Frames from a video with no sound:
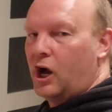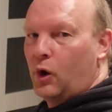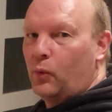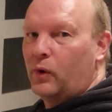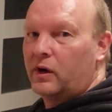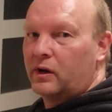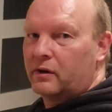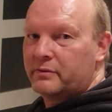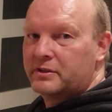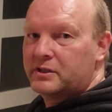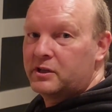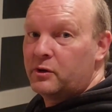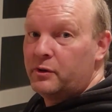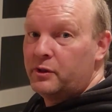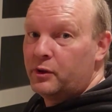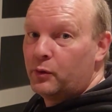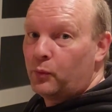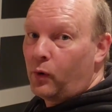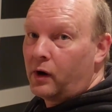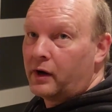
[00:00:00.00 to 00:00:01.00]
When I was
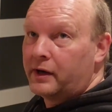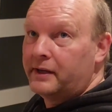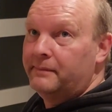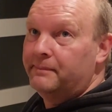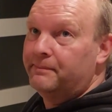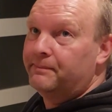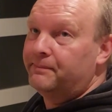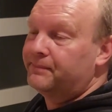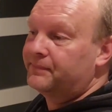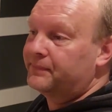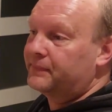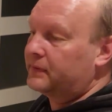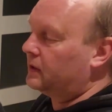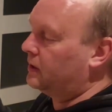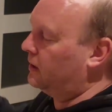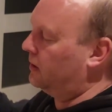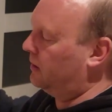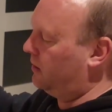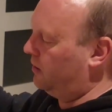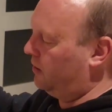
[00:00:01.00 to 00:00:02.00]
doing the white,
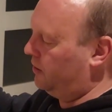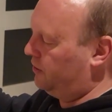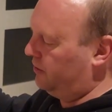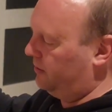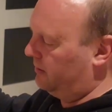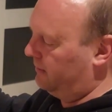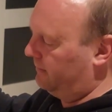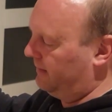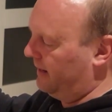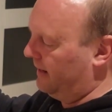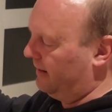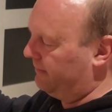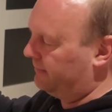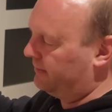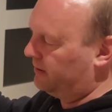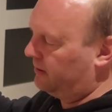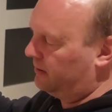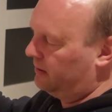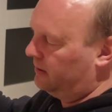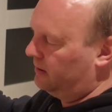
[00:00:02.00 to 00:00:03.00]
I should have
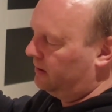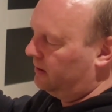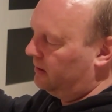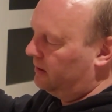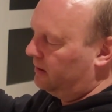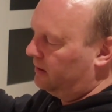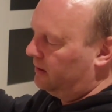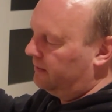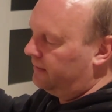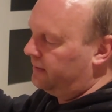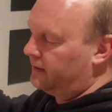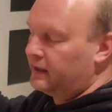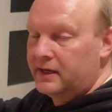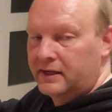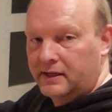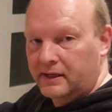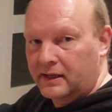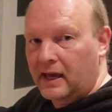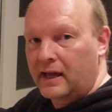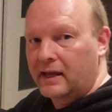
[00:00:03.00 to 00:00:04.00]
left the
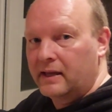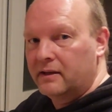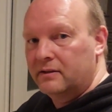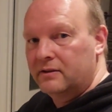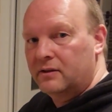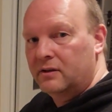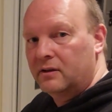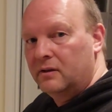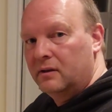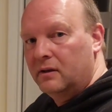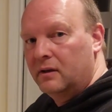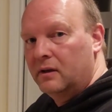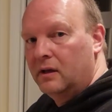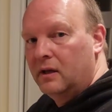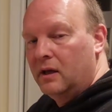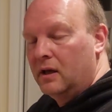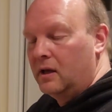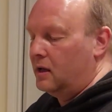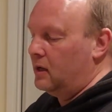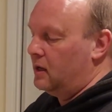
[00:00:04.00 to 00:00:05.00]
indicators
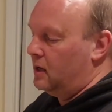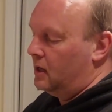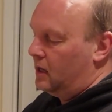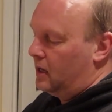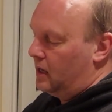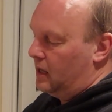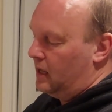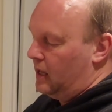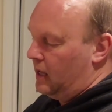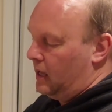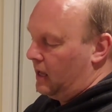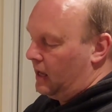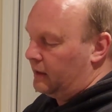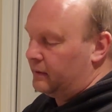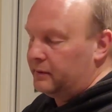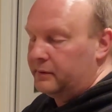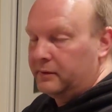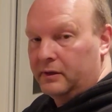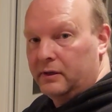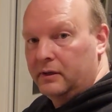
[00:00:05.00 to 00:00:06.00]

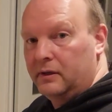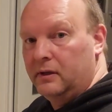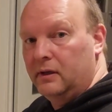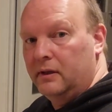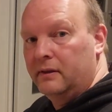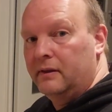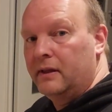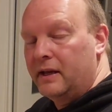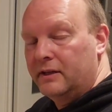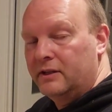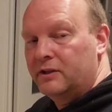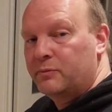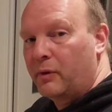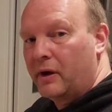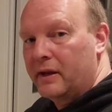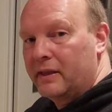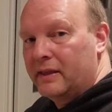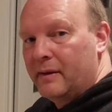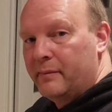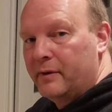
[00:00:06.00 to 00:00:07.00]
and then
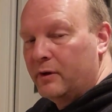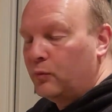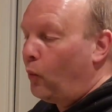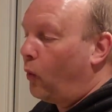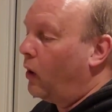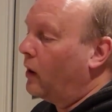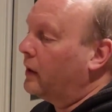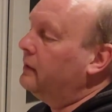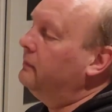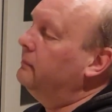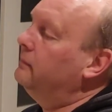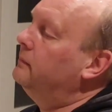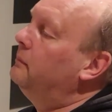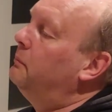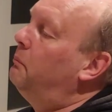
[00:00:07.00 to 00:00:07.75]
sprayed them in white.